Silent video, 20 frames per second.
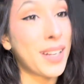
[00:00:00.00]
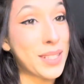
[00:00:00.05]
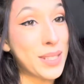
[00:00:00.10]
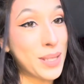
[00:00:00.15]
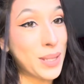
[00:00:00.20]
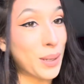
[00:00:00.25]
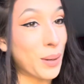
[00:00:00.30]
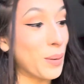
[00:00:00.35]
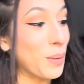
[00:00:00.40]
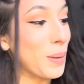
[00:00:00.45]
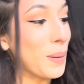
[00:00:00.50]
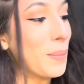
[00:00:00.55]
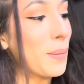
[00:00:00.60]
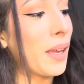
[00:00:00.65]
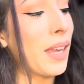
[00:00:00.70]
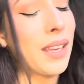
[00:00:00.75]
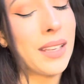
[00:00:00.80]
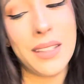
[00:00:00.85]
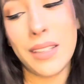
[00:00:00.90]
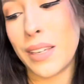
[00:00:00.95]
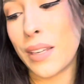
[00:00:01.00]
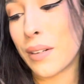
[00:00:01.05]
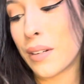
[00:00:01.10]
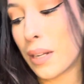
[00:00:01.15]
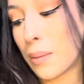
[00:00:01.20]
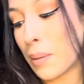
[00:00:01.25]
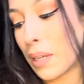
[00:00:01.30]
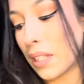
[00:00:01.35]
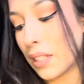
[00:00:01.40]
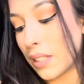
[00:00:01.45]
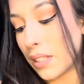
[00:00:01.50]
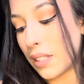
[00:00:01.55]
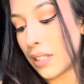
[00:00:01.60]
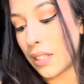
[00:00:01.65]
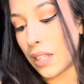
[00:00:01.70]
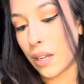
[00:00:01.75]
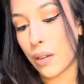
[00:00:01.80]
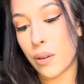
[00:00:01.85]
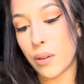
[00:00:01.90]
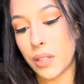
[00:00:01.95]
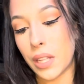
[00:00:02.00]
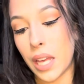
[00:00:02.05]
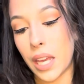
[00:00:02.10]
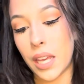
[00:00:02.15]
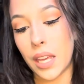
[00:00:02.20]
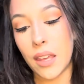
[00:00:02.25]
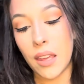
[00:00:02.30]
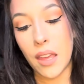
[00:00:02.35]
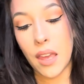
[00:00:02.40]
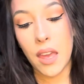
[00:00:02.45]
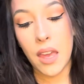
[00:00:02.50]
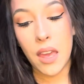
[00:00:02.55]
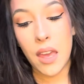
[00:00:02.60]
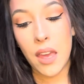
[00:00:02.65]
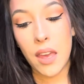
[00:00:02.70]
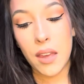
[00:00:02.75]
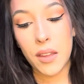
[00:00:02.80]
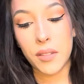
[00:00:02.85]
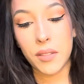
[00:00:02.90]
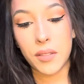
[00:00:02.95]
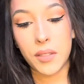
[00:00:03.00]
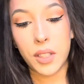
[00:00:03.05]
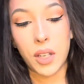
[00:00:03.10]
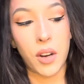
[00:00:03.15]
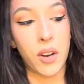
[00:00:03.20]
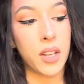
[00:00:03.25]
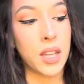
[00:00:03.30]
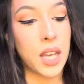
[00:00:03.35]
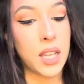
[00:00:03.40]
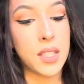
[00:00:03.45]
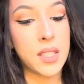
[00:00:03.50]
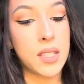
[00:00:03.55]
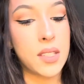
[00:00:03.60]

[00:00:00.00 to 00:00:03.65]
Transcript: at school, but, you know what I mean? Still, like, girl, I